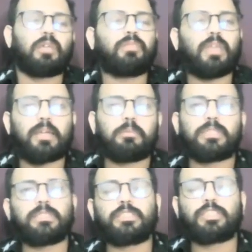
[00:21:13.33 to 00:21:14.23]
If the
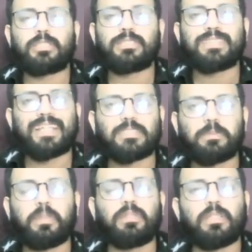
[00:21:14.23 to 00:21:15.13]
hybridization is
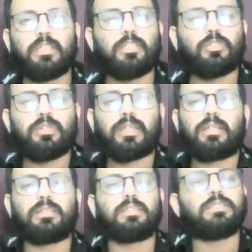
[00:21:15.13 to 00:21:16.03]
sp3d2, then
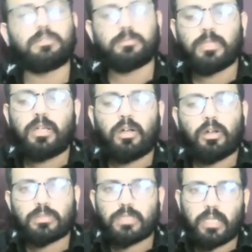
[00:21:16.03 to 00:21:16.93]
it is
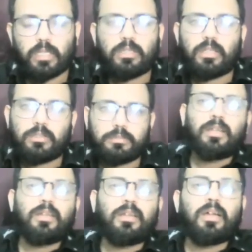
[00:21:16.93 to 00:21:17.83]
octahedral.
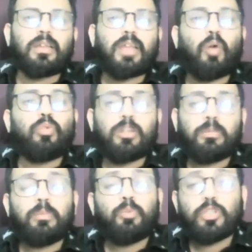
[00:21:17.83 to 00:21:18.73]
Now we
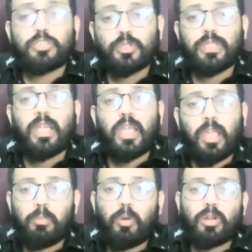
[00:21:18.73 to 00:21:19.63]
will be moving to the
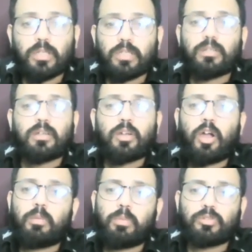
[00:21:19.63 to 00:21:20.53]
important
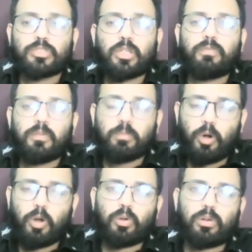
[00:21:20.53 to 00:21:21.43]
compounds of
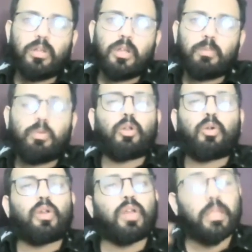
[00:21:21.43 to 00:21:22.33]
boron.
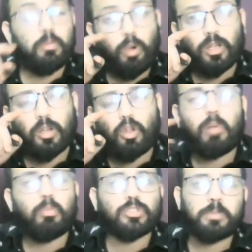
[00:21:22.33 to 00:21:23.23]
Boron oda important
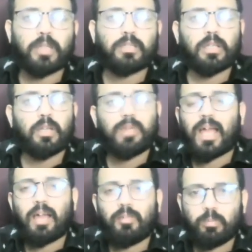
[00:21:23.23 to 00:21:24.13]
compounds paathukalam. We
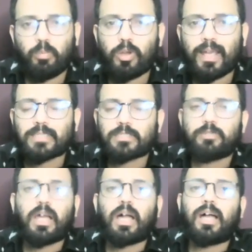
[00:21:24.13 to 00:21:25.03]
are having borax,
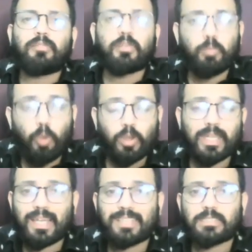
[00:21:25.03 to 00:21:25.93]
we are having
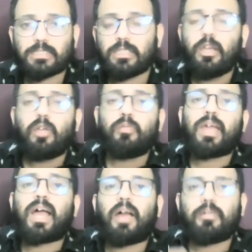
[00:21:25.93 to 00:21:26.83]
boric acid, we
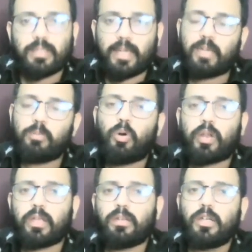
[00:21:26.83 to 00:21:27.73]
are having
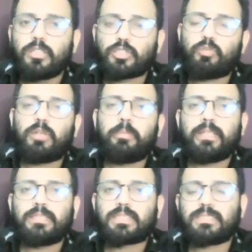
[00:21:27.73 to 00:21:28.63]
diborane. So we'll
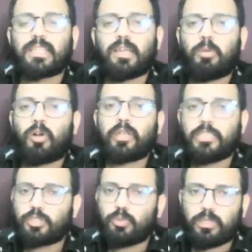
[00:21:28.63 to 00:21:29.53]
be discussing about
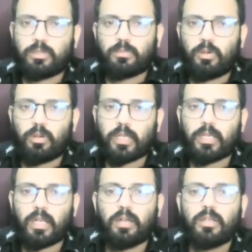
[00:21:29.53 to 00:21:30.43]
each one. Okay
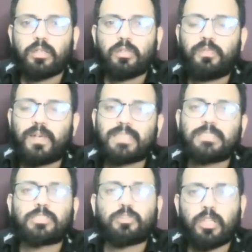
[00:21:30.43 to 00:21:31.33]
ngla. The
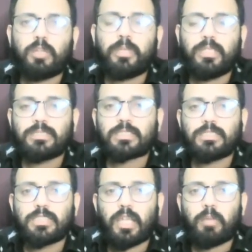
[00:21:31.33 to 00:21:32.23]
first we'll be
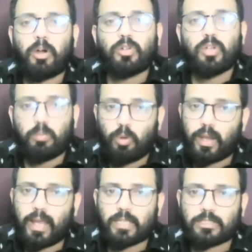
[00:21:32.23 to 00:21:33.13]
discussing about
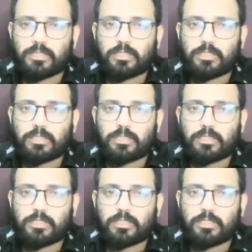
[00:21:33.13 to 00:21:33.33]
borax.